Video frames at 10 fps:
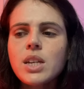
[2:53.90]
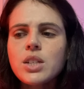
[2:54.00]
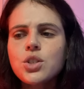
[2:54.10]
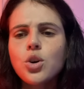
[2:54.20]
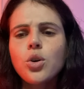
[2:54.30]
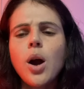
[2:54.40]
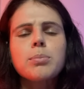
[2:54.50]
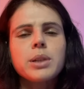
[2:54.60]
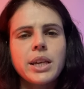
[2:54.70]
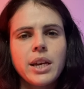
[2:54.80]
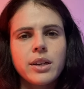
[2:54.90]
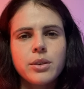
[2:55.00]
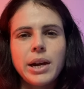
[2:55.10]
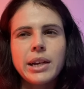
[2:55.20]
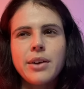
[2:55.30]
so complicated,
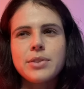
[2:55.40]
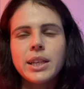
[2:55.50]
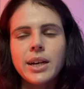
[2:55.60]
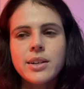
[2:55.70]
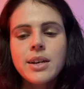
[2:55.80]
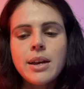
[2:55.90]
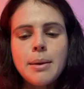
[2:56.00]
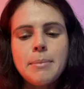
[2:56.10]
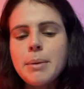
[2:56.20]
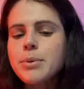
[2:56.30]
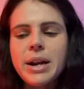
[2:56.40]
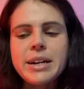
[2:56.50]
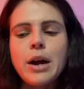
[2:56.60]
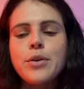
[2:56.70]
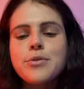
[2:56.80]
right? I feel like maybe right
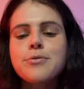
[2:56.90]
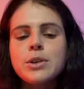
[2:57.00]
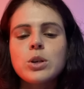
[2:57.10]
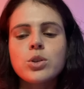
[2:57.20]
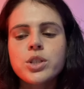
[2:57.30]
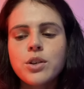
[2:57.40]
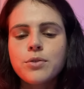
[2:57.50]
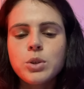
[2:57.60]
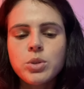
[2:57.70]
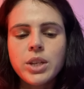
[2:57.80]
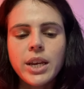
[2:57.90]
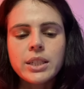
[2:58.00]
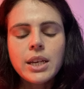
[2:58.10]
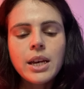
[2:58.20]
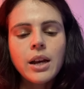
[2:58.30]
now it feels
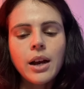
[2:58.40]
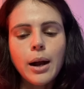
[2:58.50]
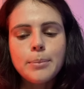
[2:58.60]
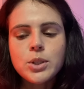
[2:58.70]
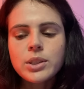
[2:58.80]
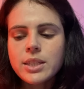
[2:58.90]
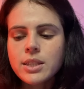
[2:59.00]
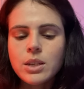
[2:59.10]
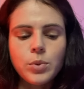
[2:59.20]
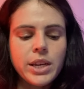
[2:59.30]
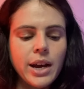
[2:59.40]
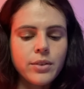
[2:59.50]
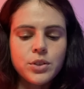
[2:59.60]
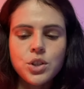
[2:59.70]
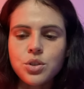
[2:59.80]
confusing um, so let's see, we
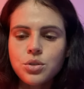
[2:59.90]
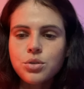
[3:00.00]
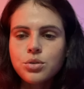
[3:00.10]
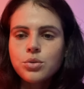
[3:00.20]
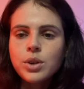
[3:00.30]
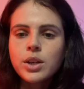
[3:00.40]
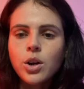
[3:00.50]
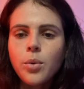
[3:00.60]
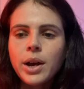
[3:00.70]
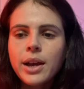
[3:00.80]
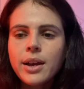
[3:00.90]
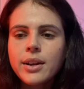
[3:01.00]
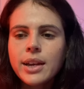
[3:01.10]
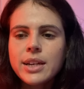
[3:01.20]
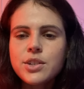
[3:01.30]
have to go ahead
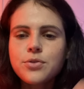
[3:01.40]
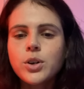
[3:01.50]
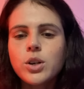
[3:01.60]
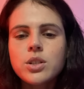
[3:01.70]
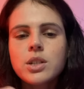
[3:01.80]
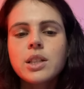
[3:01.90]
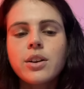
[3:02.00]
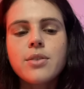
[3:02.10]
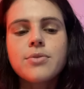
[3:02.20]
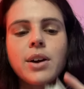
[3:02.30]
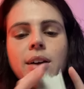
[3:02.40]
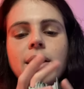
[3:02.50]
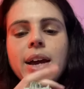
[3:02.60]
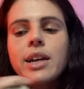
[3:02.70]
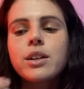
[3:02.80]
and first clarify
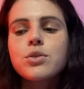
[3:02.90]
that Eight of